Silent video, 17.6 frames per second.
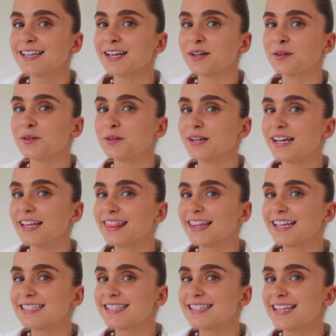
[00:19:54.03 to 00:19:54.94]

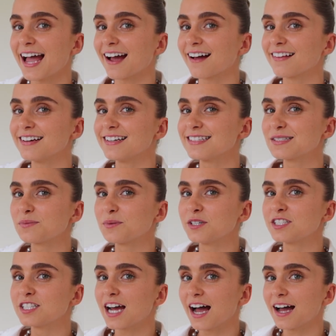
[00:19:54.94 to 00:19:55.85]
including this necklace,
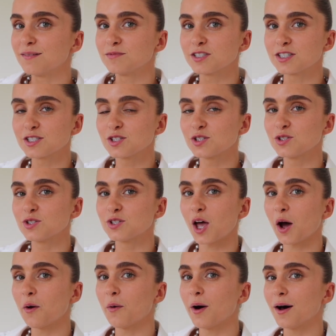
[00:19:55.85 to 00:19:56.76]
which I'm just
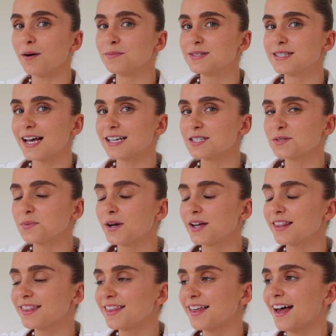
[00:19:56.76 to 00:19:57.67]
so obsessed
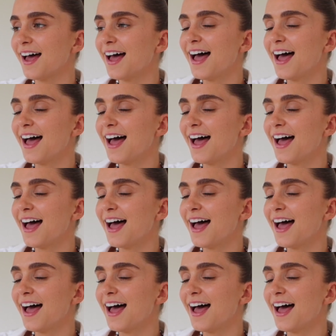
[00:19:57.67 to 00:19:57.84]
with,